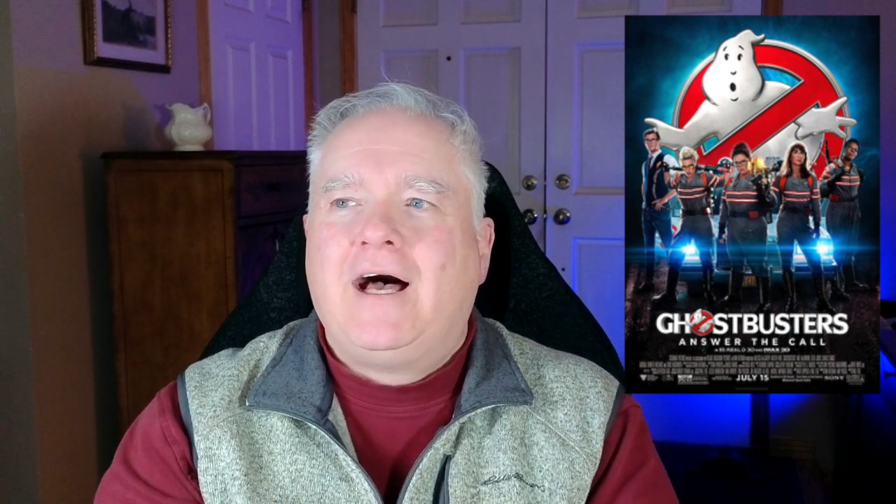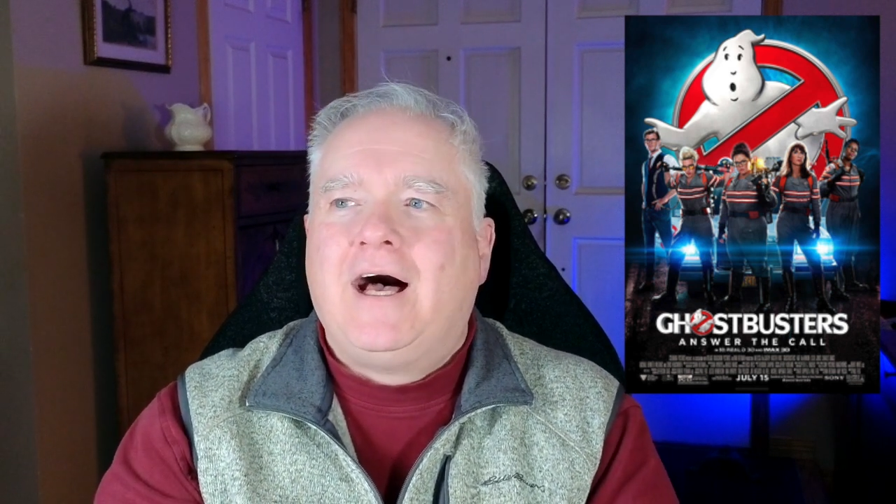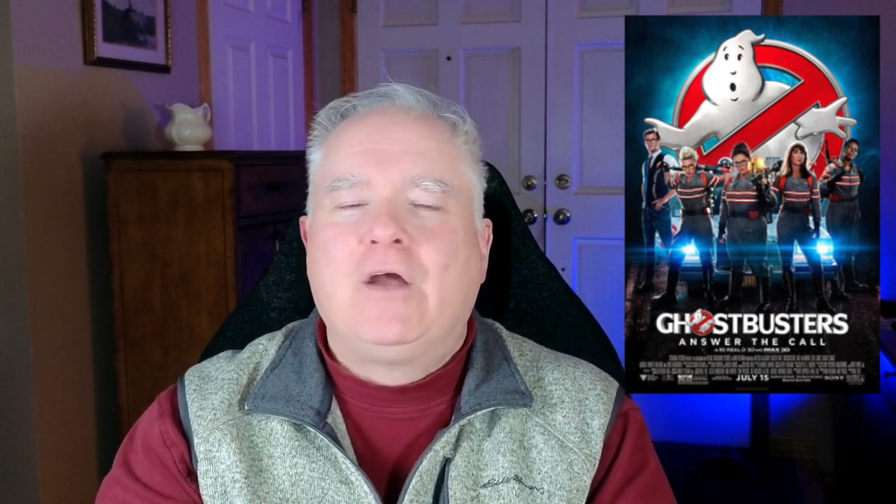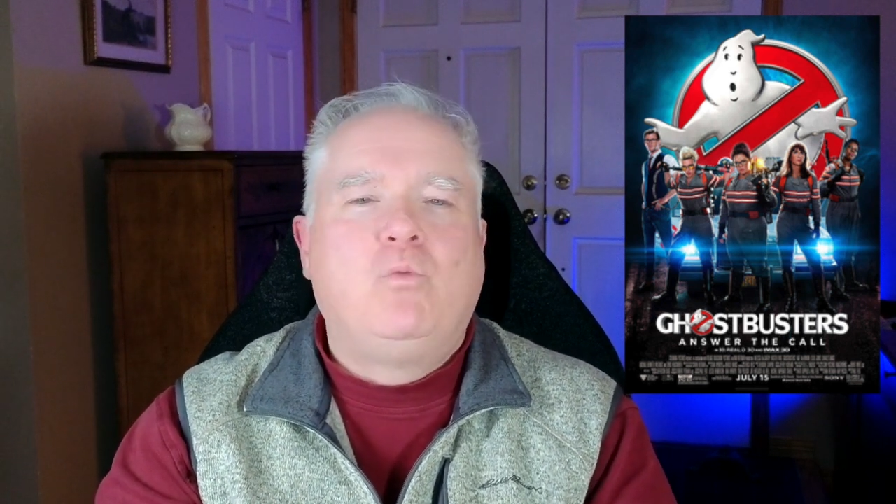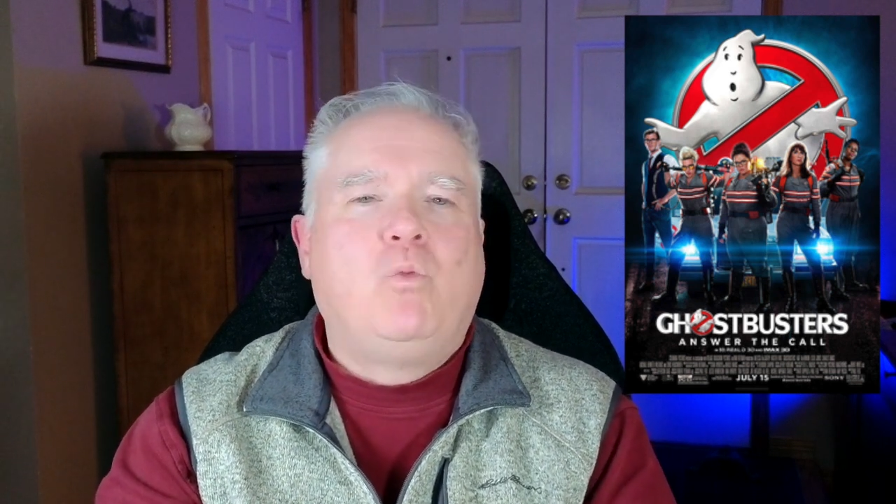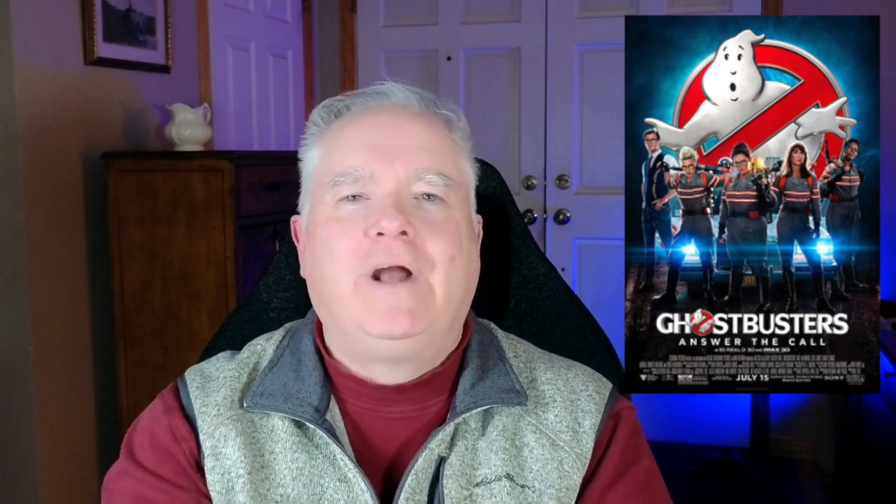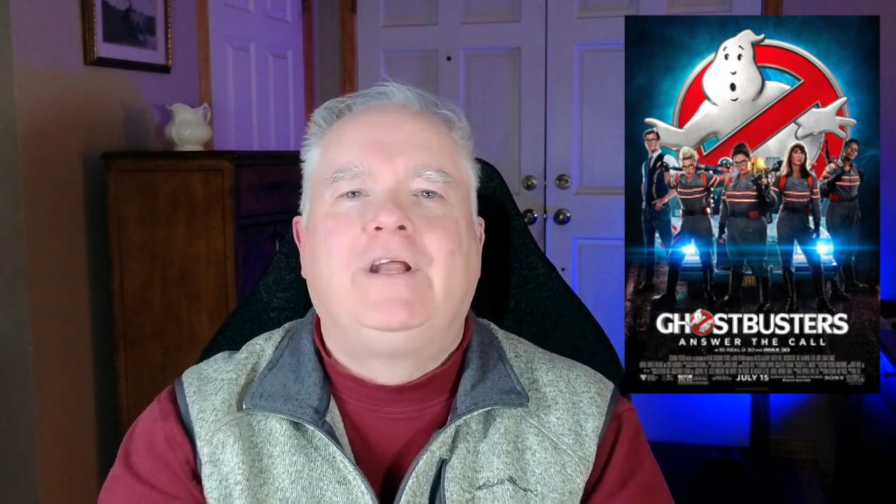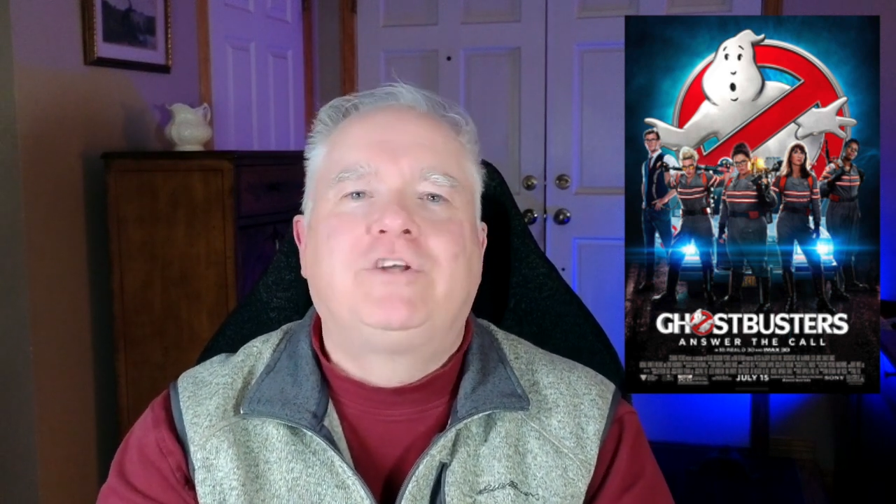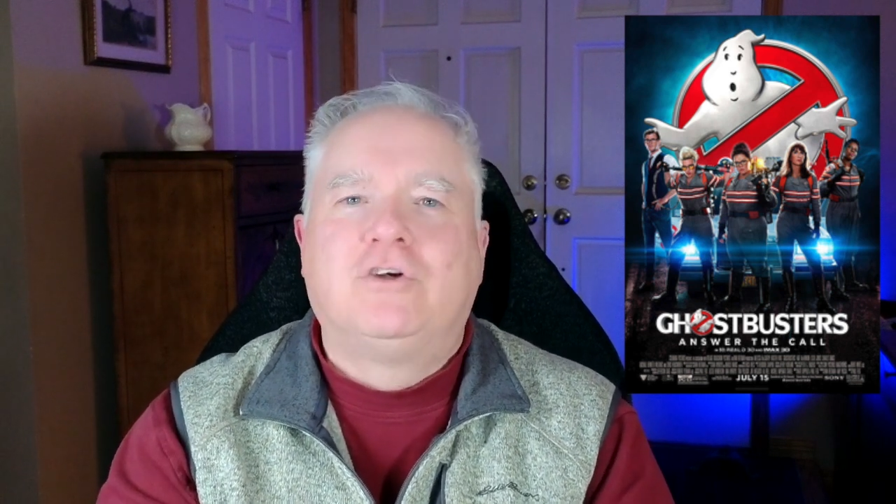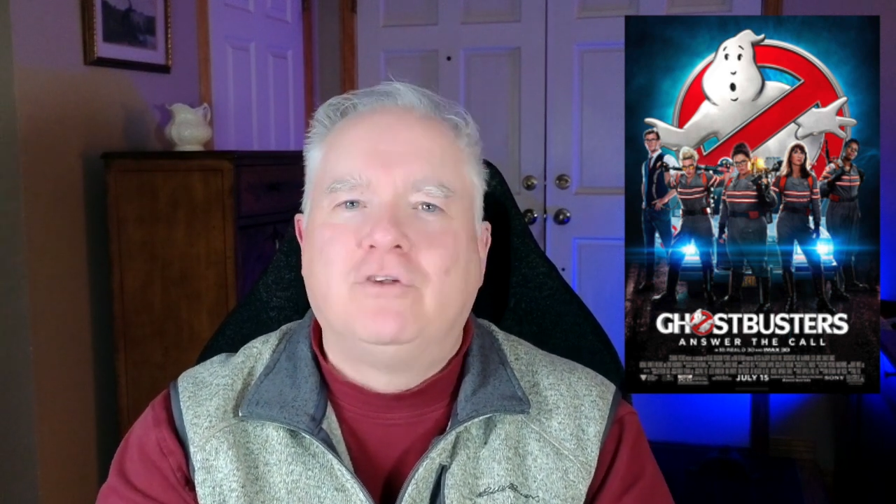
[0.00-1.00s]
I
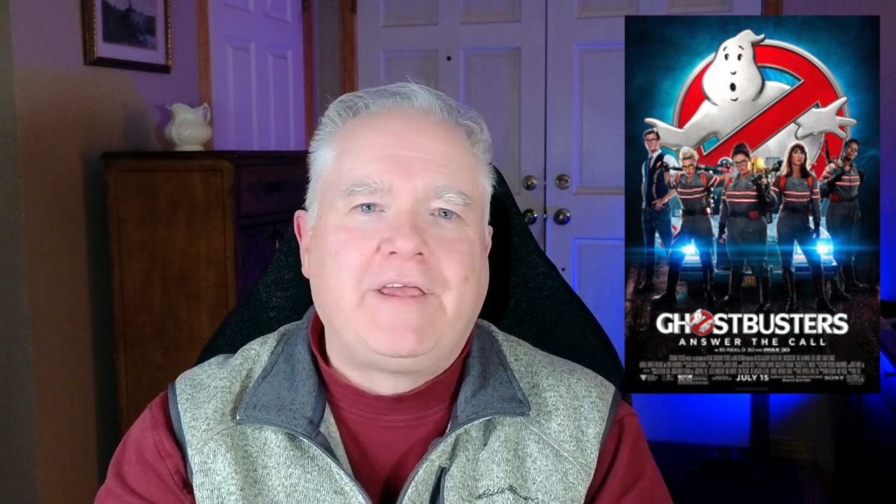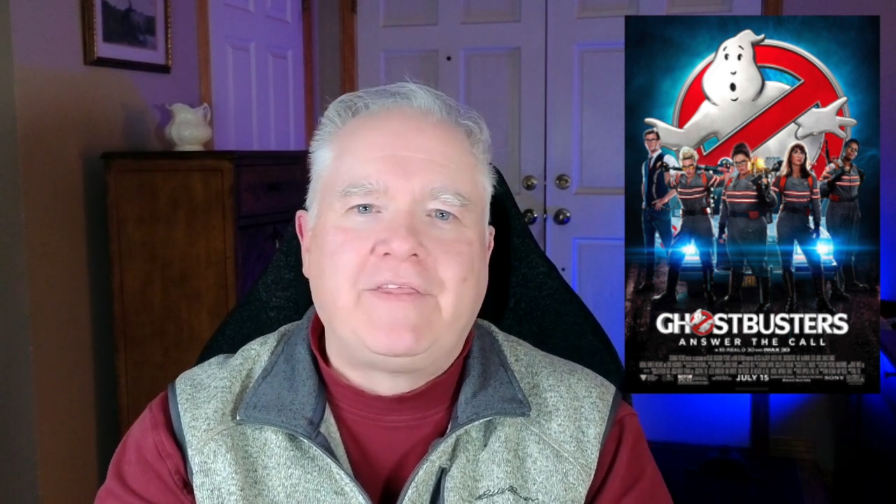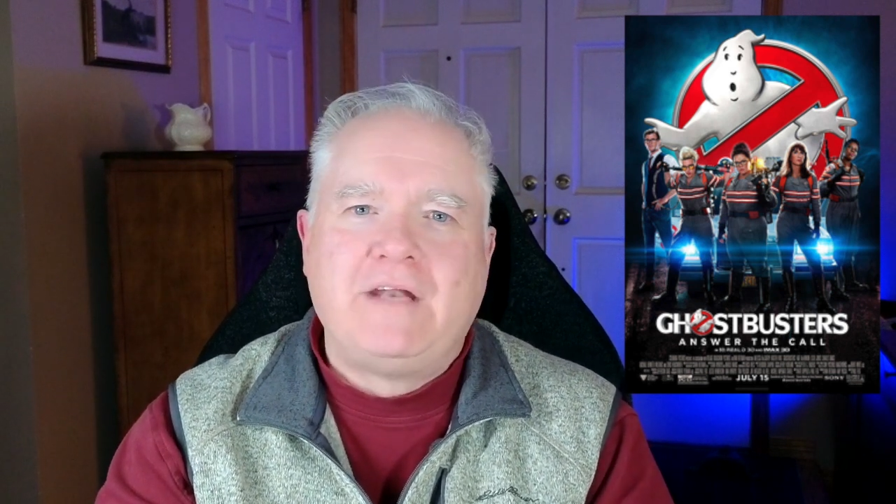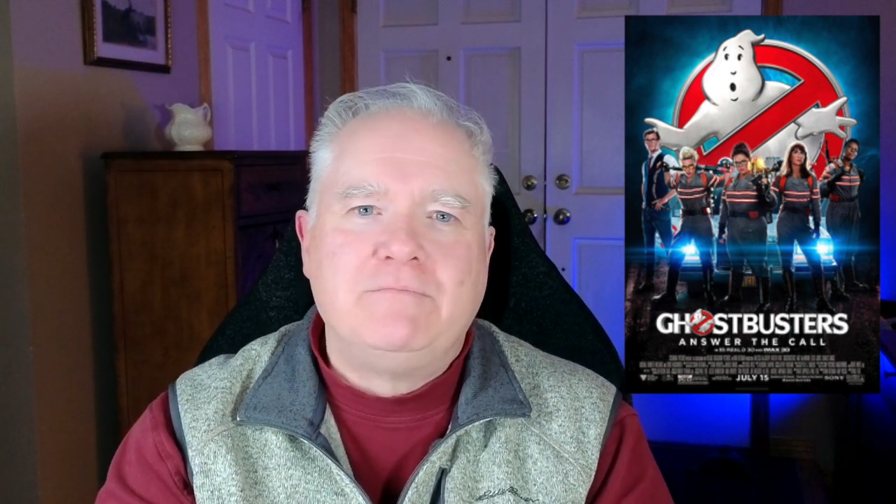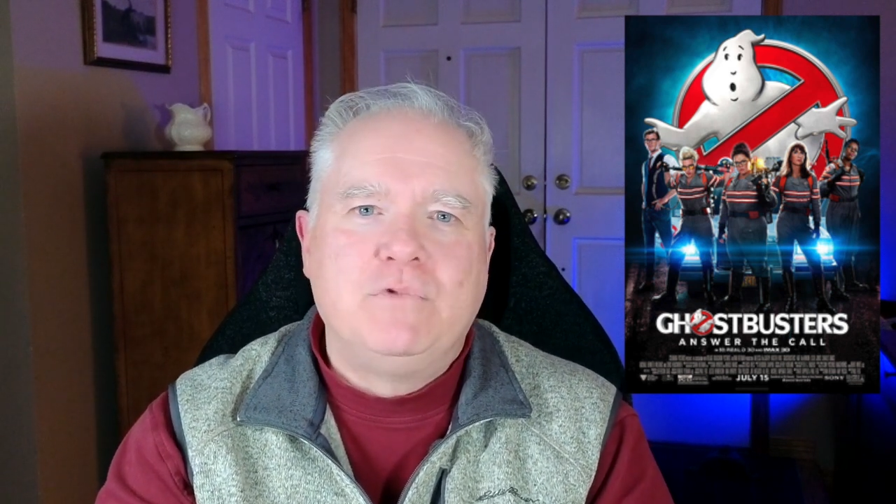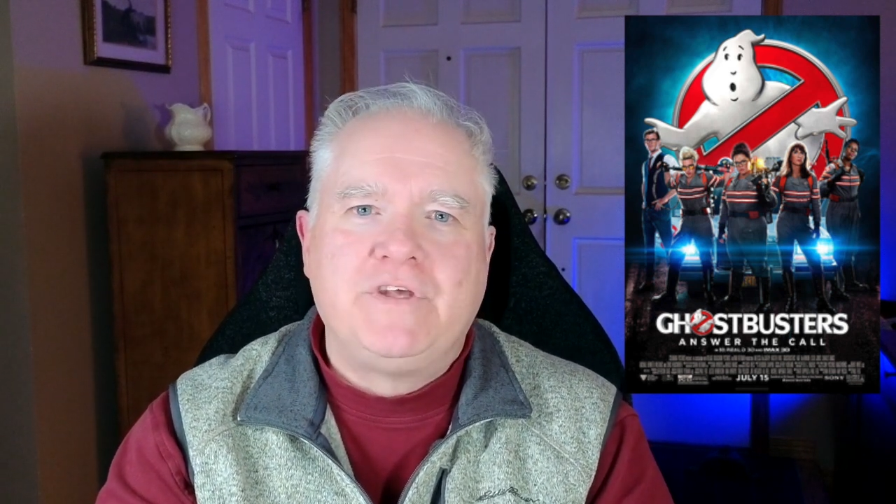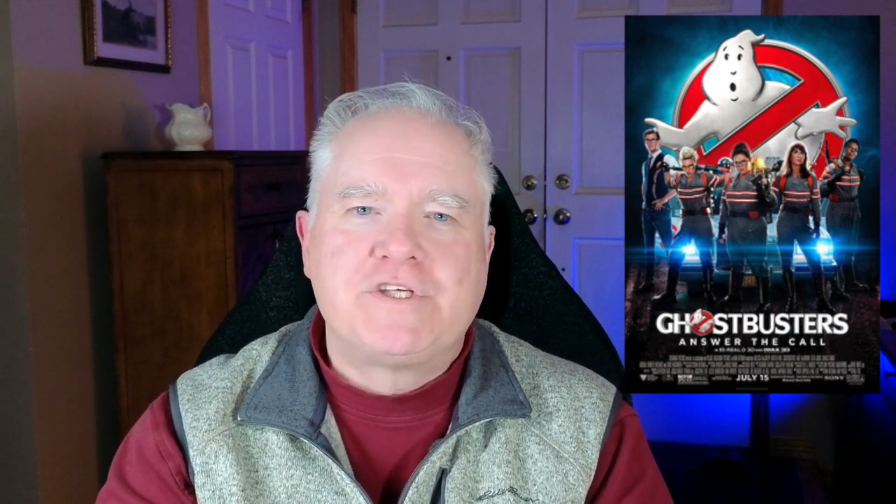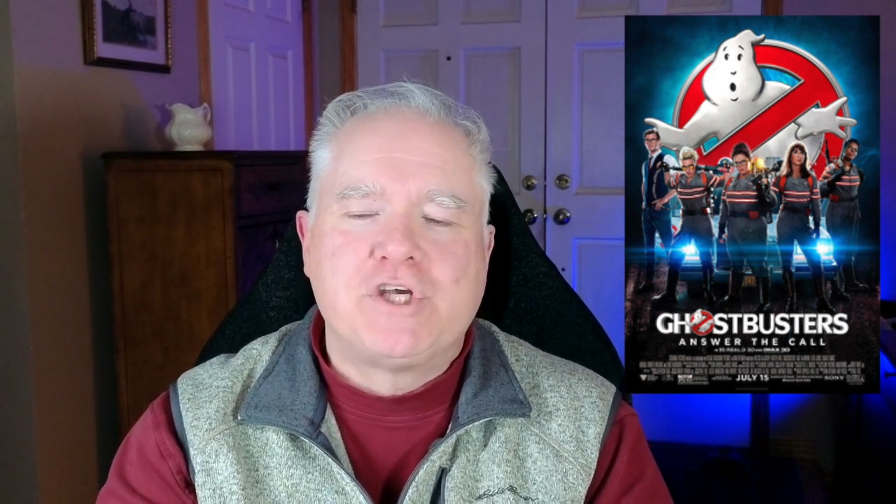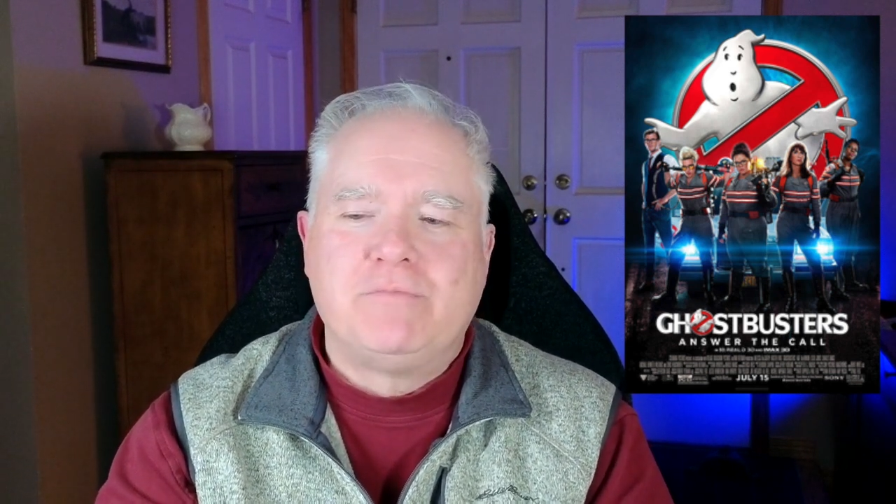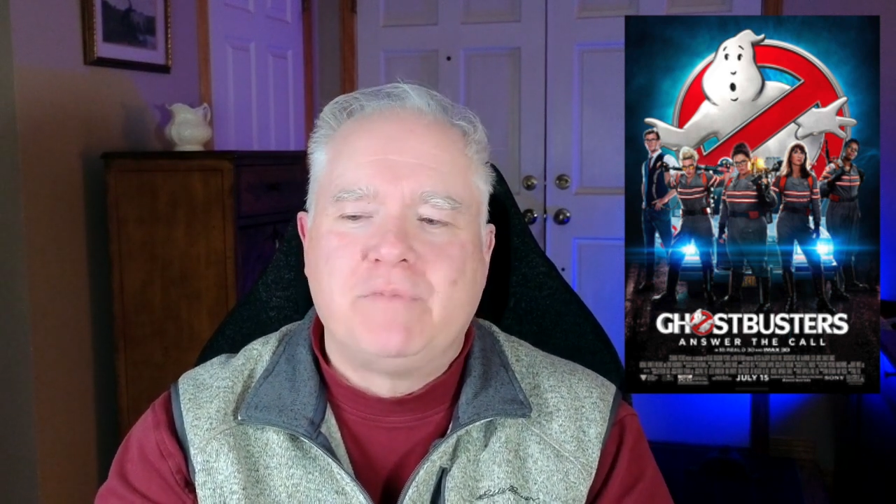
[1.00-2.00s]
wanted to like that movie
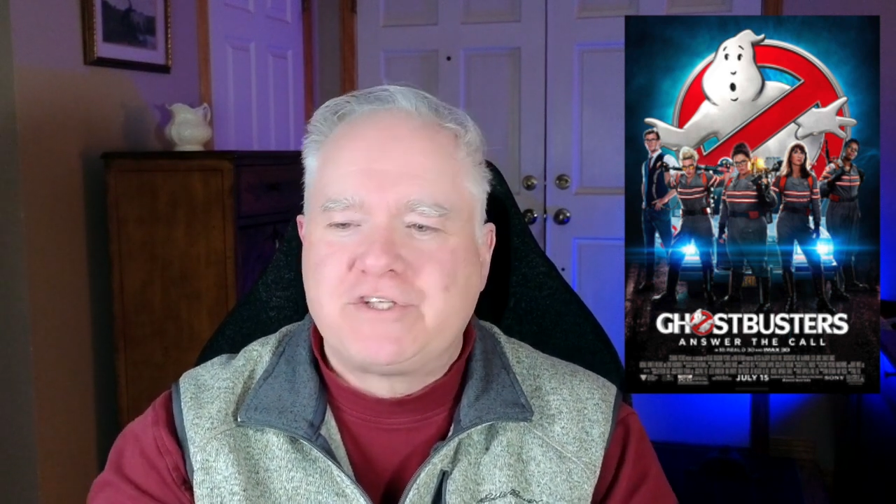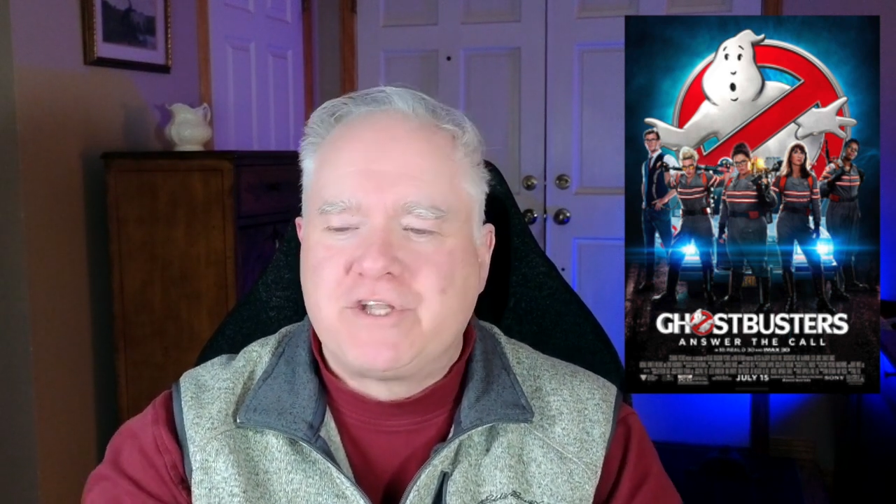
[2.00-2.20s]
so much.